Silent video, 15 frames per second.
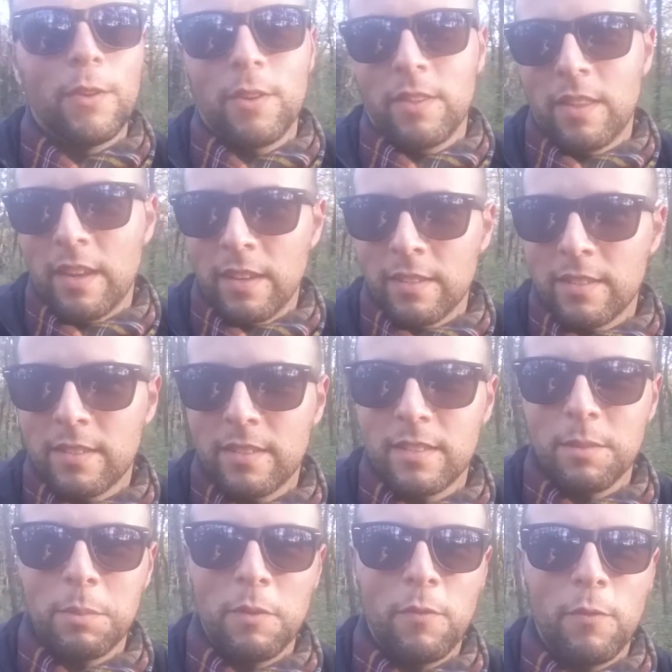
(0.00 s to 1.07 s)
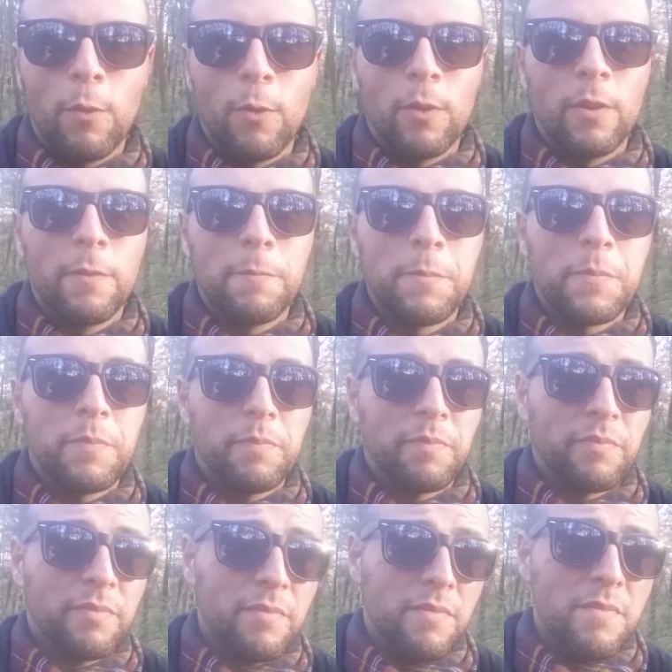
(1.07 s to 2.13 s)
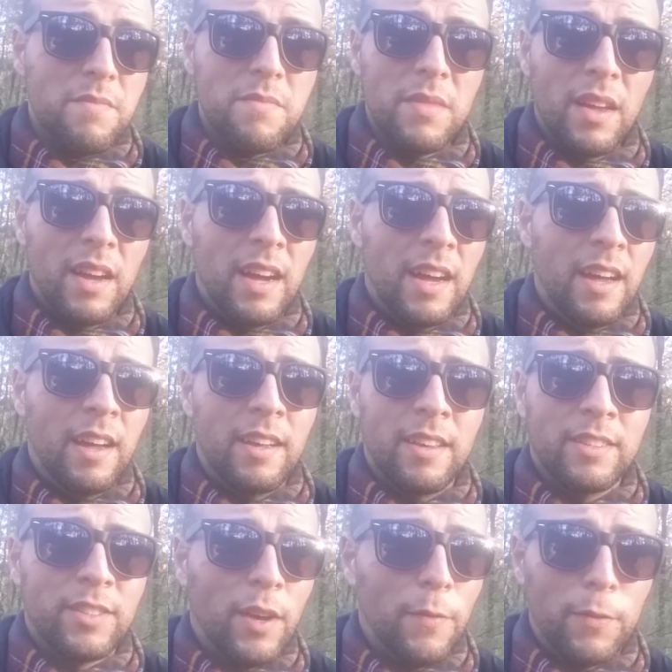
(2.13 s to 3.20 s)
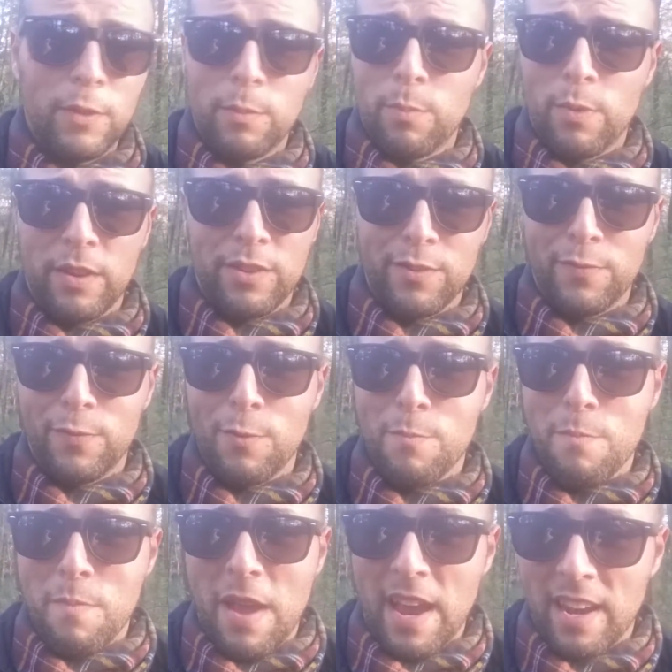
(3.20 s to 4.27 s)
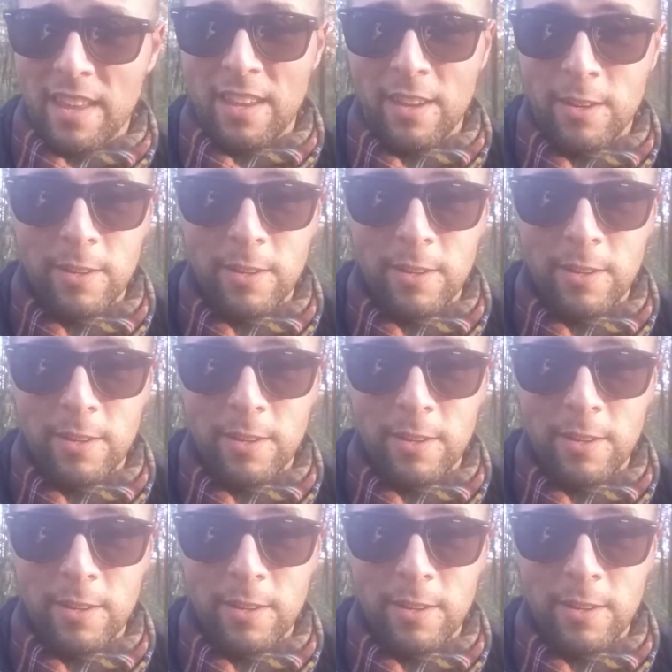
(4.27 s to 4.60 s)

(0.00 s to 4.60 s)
of other things before. I suffered depression for many